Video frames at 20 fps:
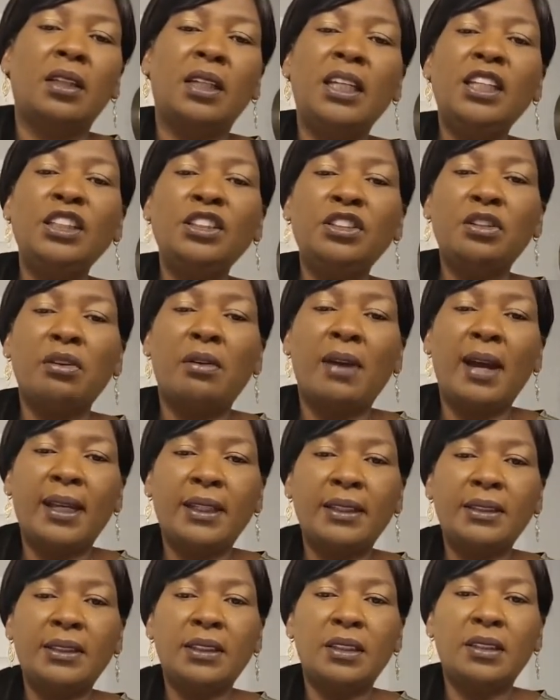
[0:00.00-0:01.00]
in
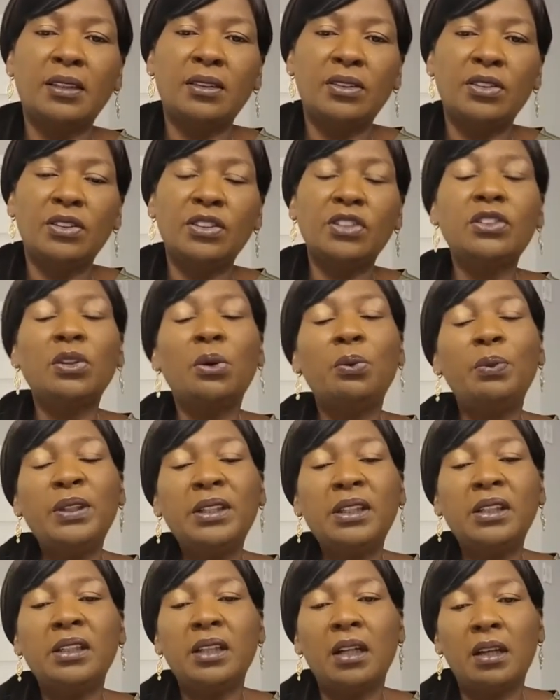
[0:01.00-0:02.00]
Christ so we
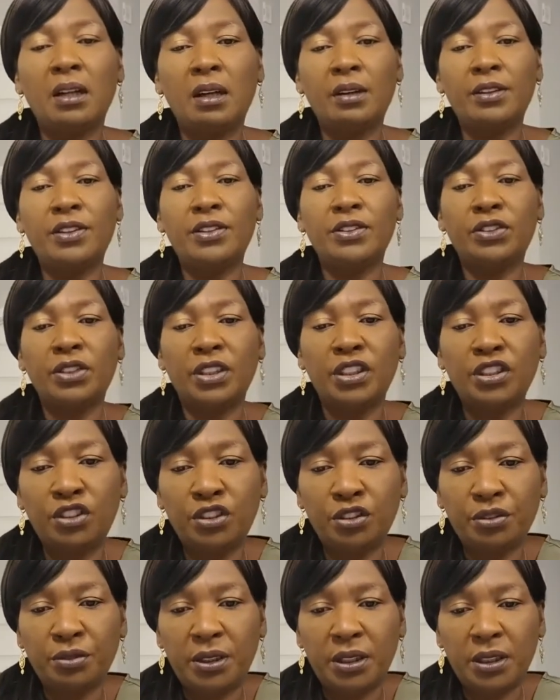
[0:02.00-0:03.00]
can get others
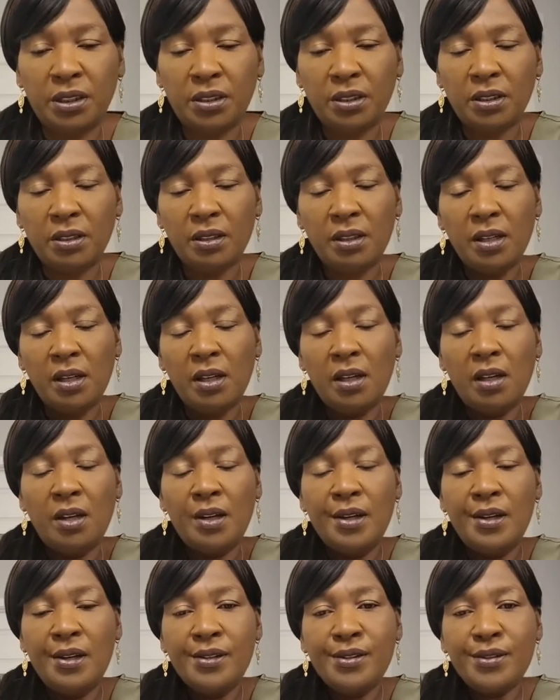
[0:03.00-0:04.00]
intrigued.
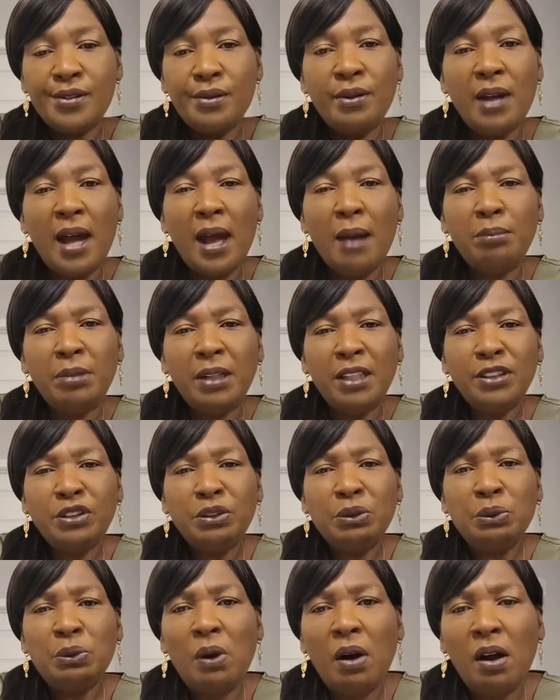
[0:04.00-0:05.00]
So God
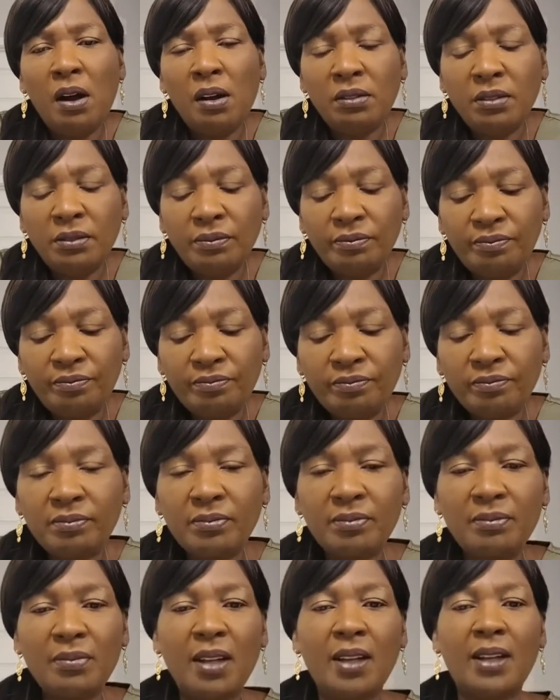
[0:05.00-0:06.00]
bless you all.
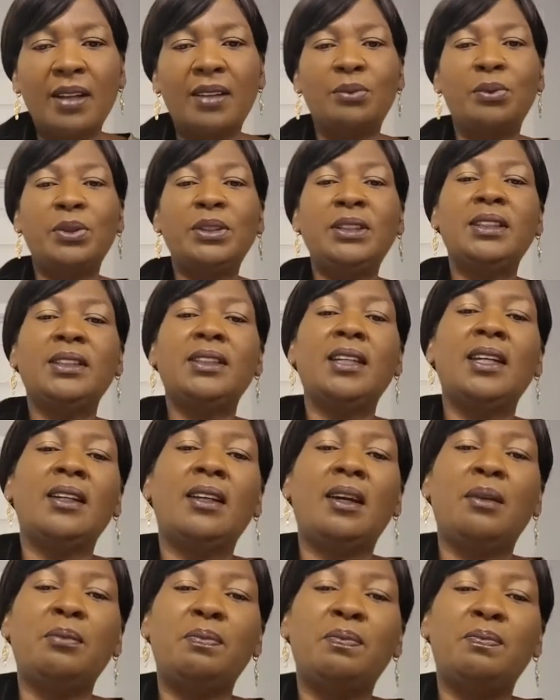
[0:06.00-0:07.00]
Once
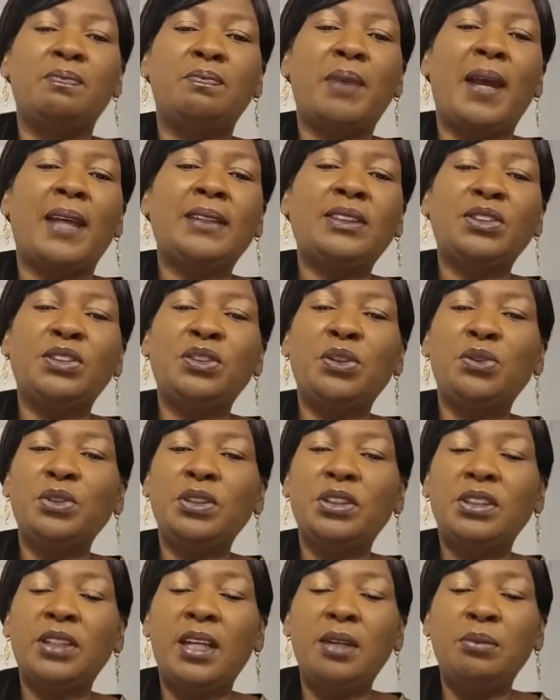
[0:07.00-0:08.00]
again, I'm Pastor
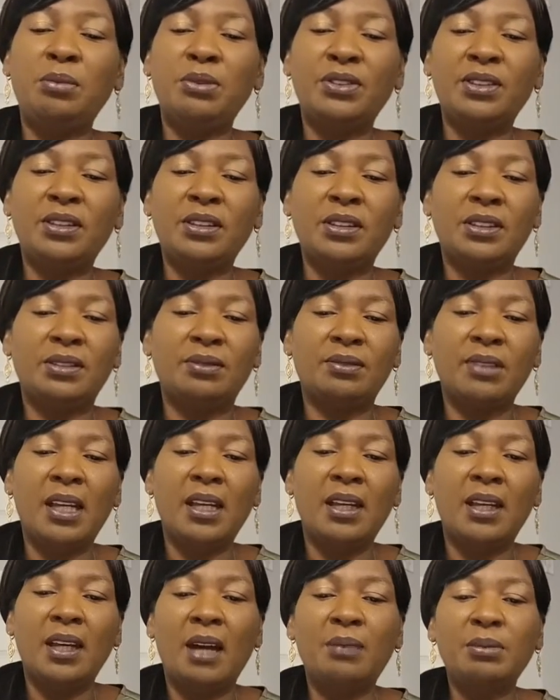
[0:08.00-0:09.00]
Sonia Chambers.
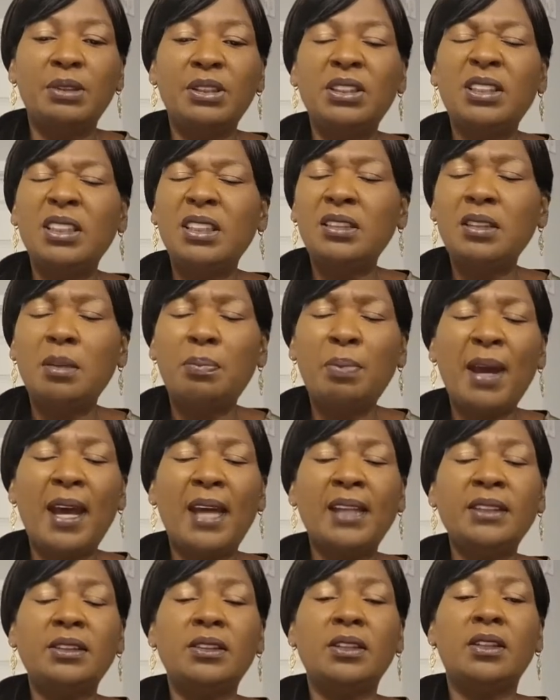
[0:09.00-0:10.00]
I'm the senior
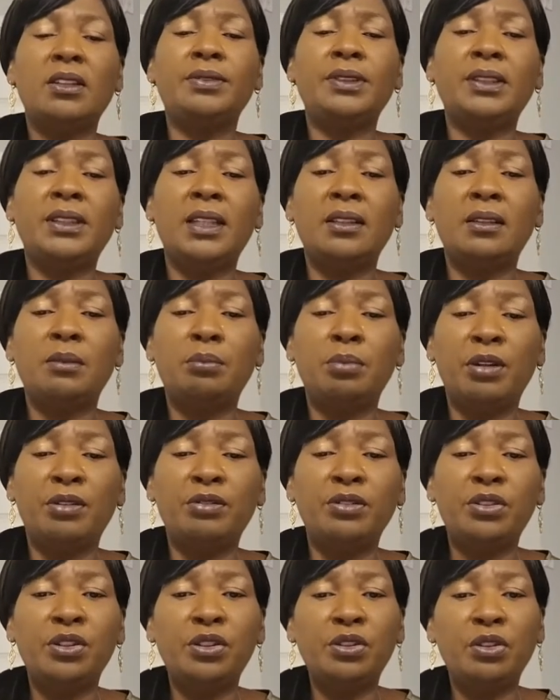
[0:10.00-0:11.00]
pastor of Standard
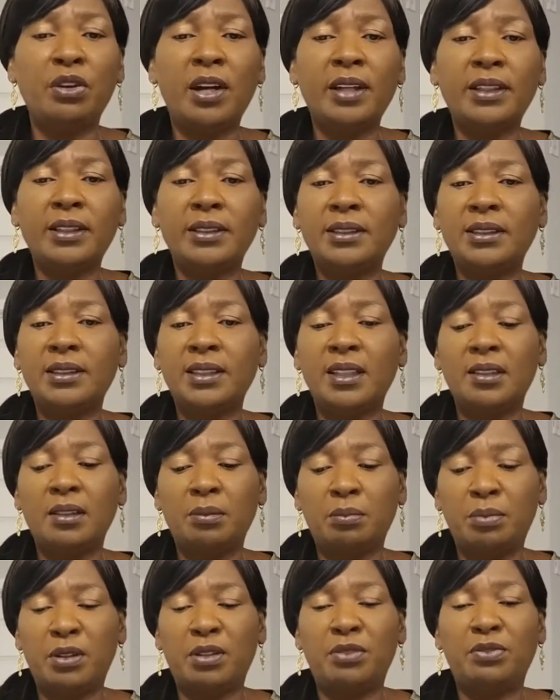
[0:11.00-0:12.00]
Bearer, New York and
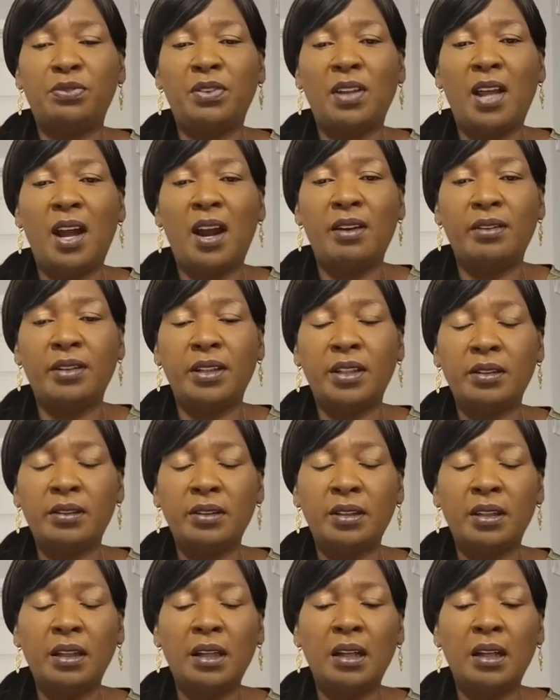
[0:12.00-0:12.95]
Standard Bearer, Florida.